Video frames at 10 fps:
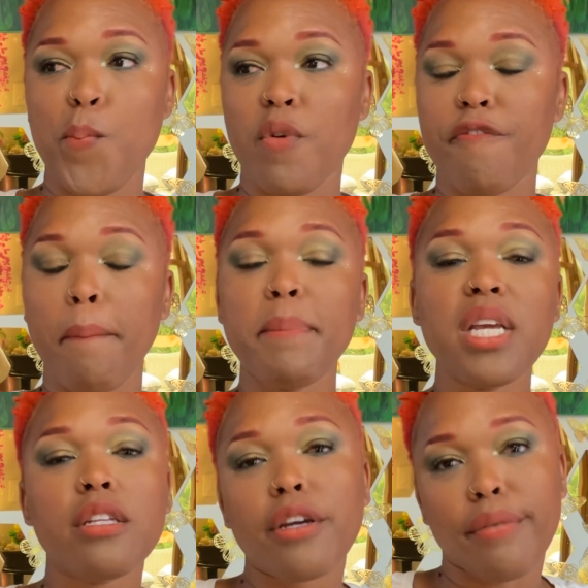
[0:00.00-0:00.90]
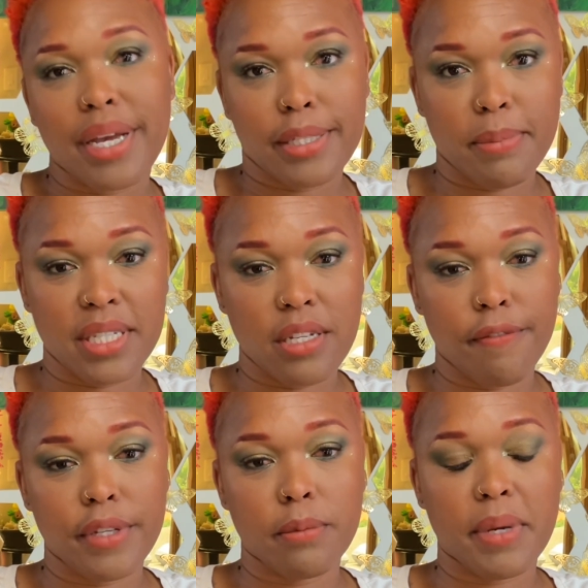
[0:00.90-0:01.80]
familiarize
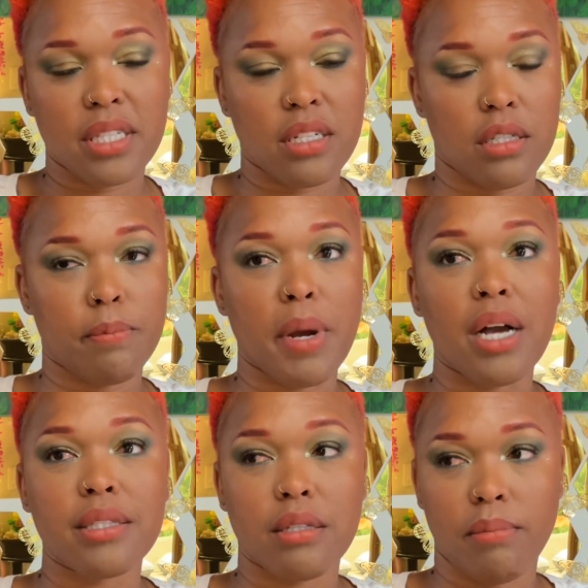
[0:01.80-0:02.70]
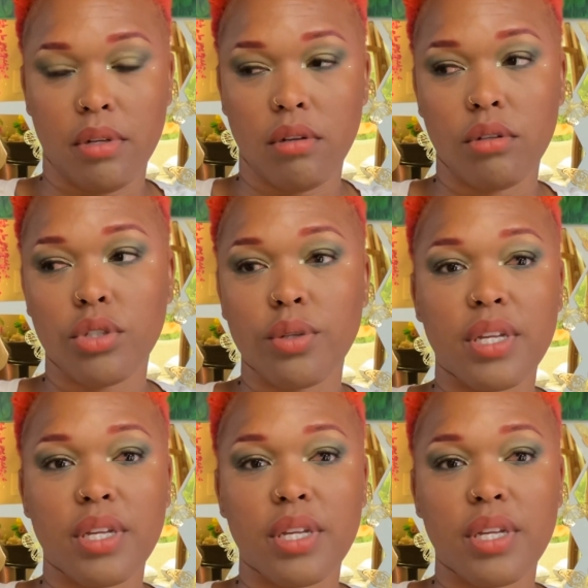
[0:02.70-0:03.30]
myself as best as possible so